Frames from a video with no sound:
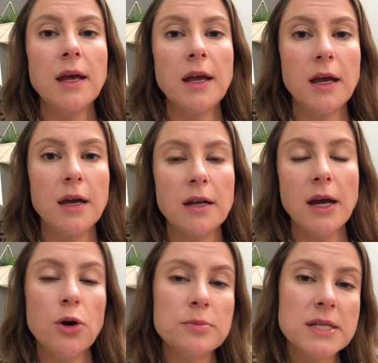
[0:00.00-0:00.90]
And
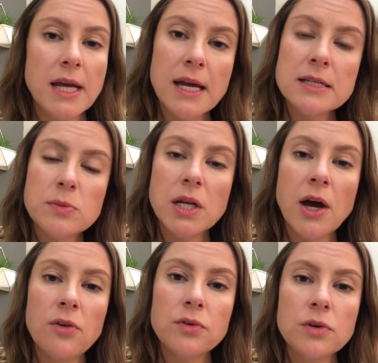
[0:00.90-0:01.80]
I hope today has been
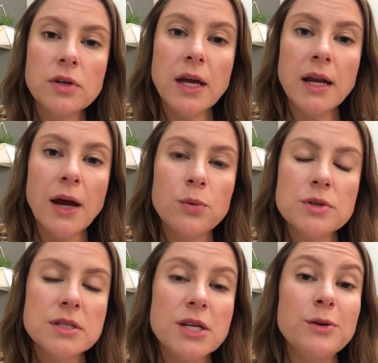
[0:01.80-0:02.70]
helpful, and I
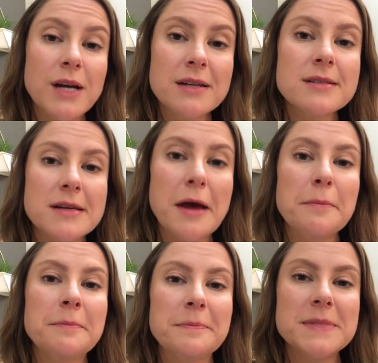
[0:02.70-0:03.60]
will see you next
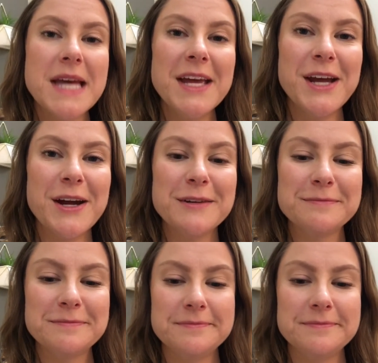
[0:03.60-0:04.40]
time. Take care.